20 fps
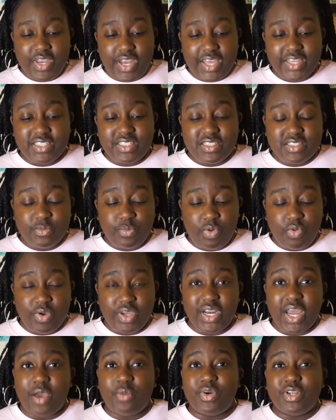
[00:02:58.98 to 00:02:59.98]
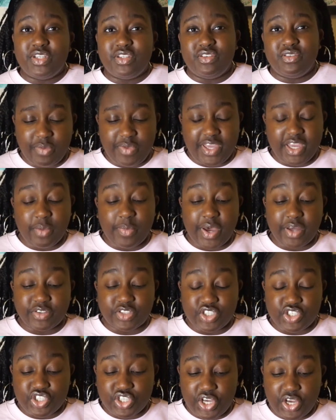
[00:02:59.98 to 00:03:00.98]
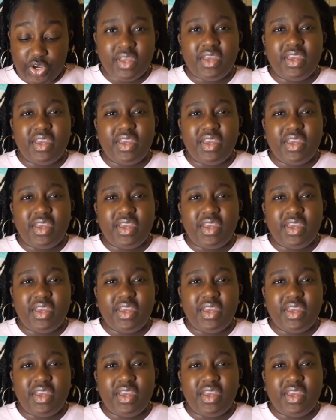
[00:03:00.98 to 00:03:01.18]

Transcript: next point I wanted to make about the show